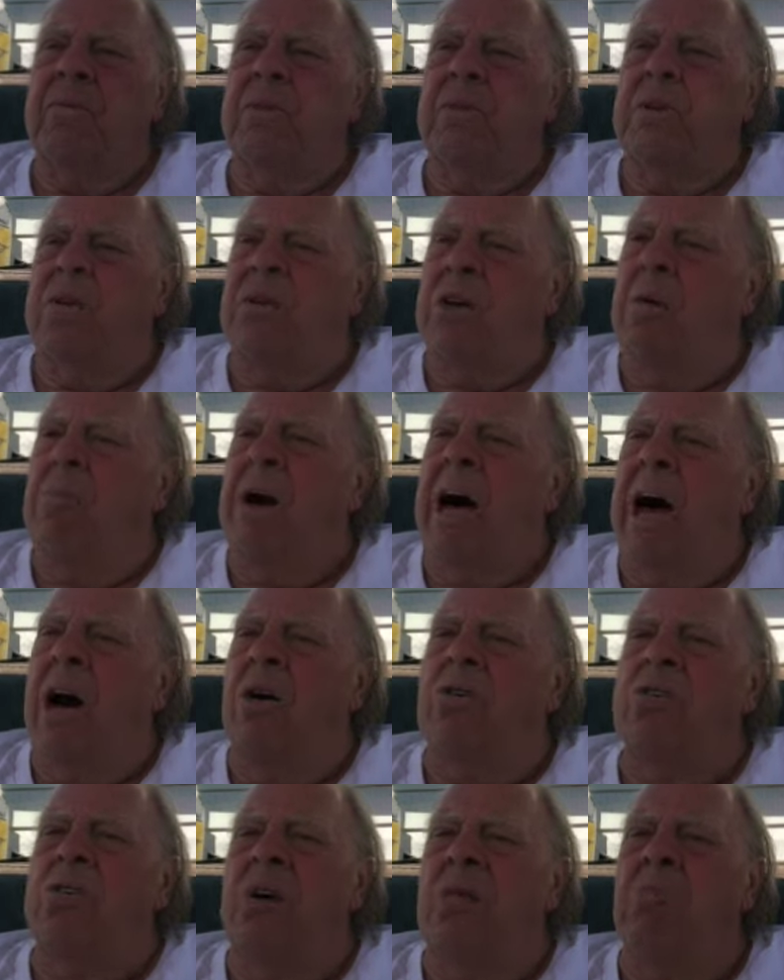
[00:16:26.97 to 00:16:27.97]

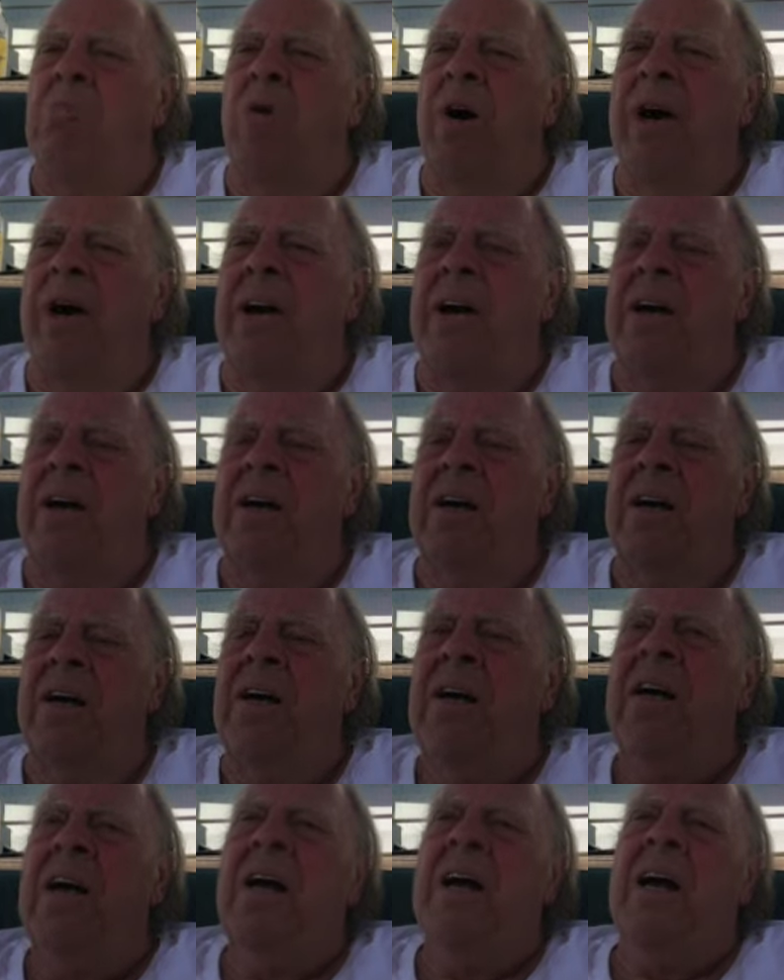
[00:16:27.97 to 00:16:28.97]
somehow, some way,
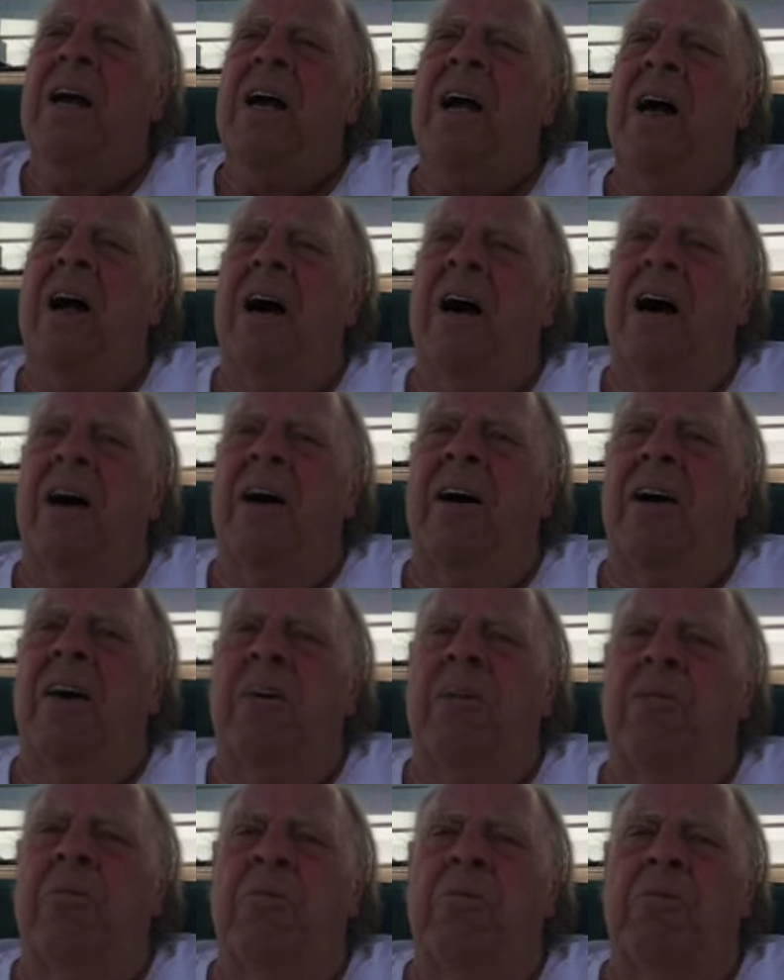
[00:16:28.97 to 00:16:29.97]

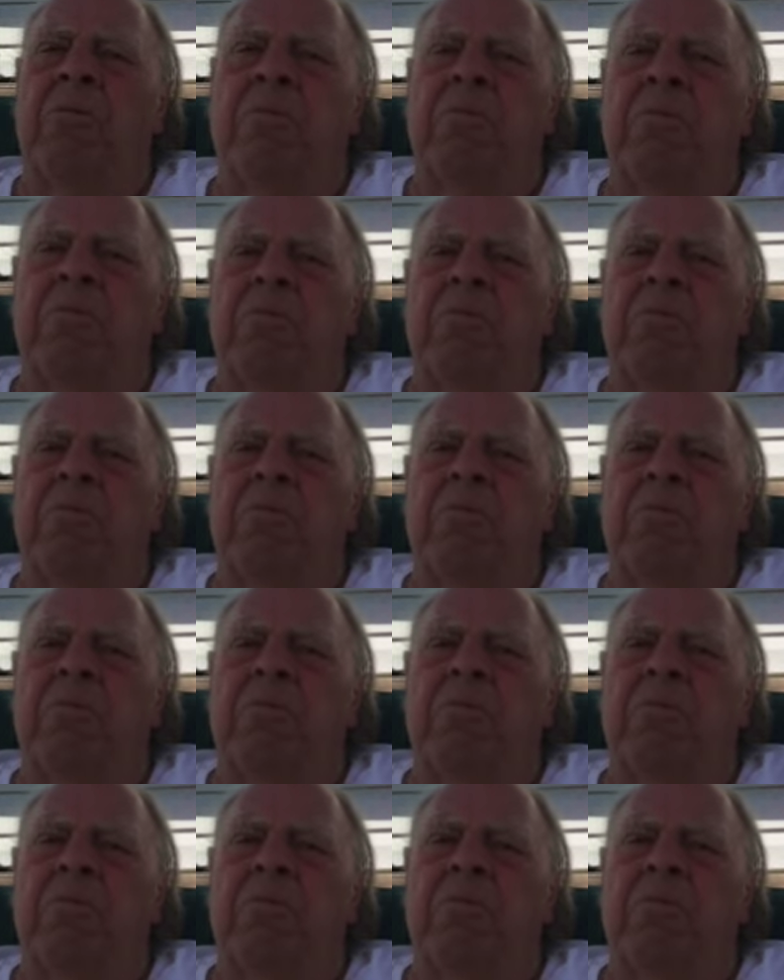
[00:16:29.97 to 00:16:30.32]
the